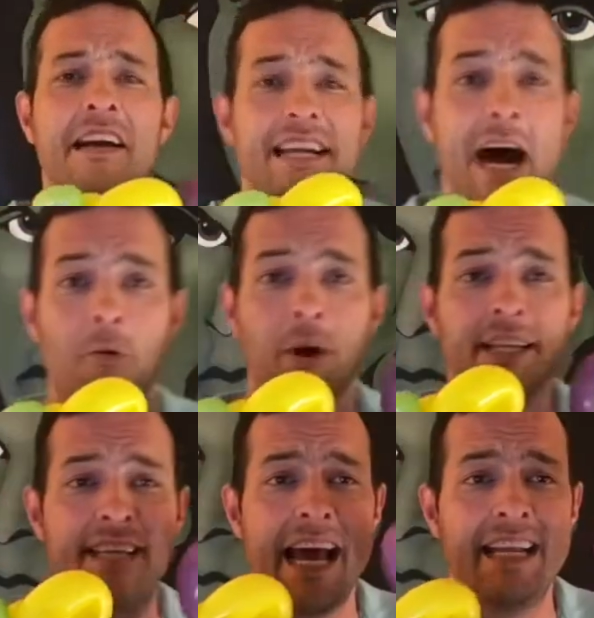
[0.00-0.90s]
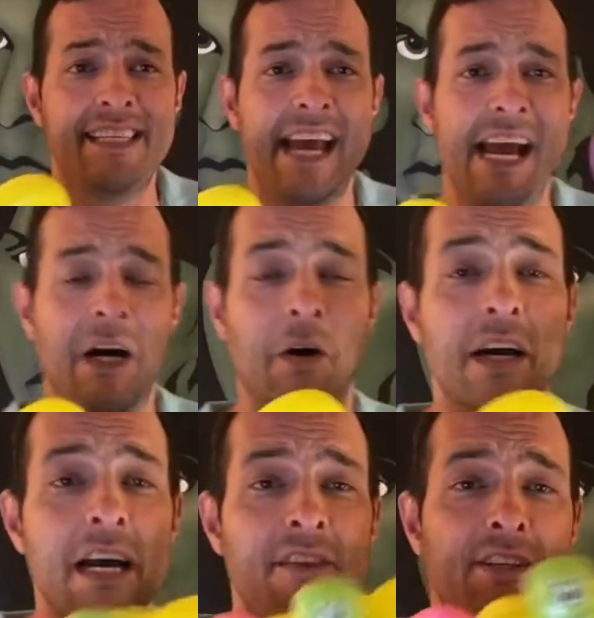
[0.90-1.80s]
Now, what does that entail?
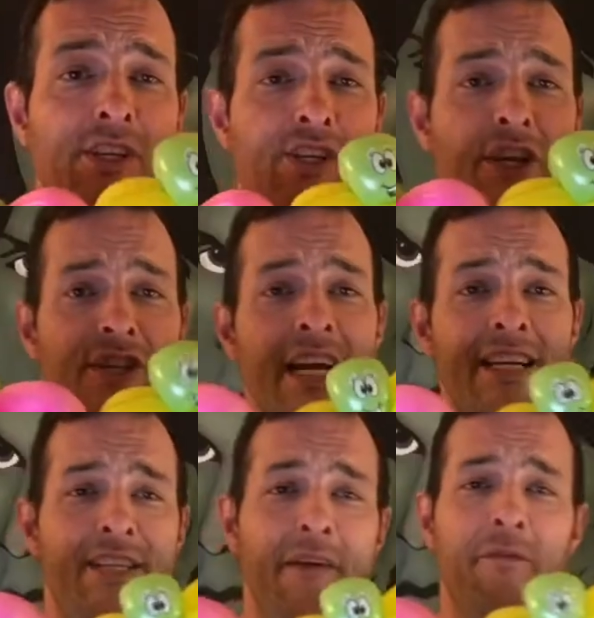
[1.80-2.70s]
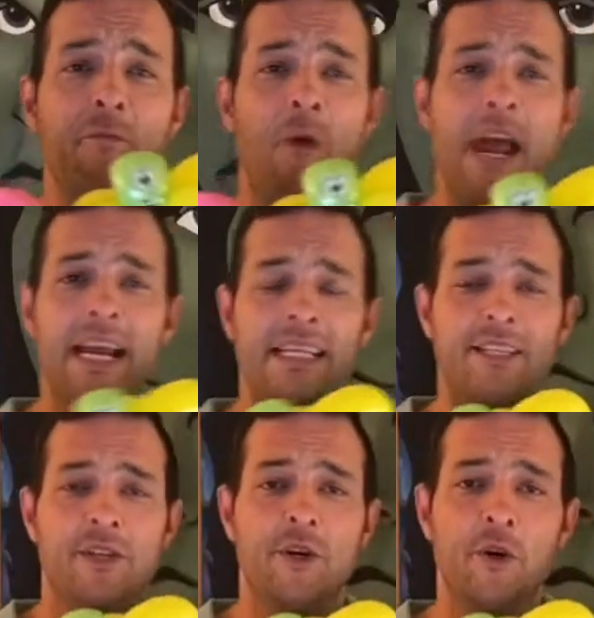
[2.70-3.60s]
This is just different
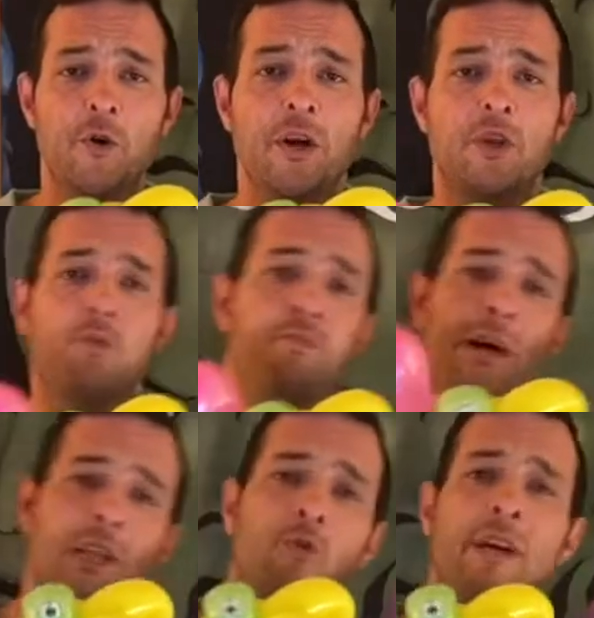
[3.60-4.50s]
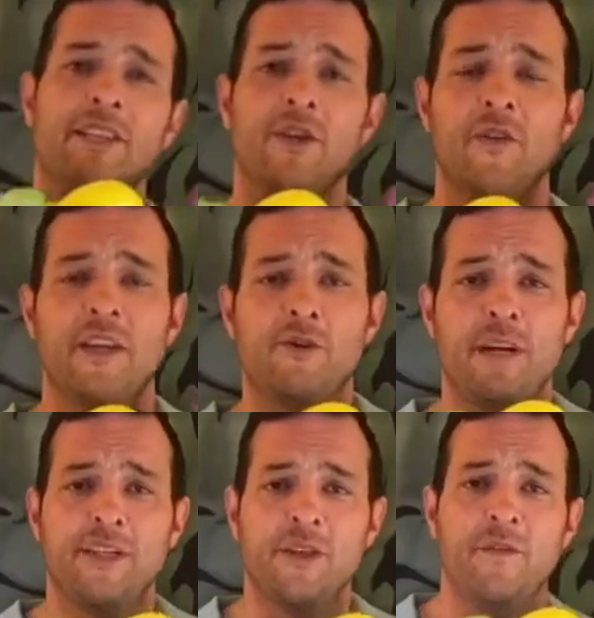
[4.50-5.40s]
ways to put a twist on the
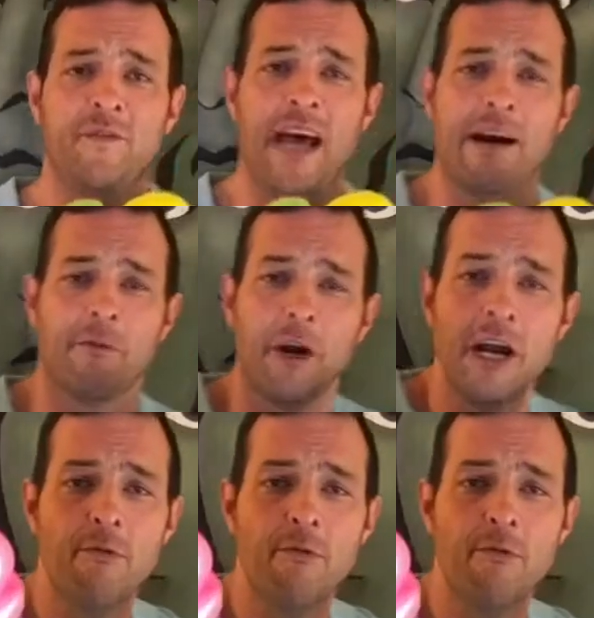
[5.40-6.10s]
traditional flower,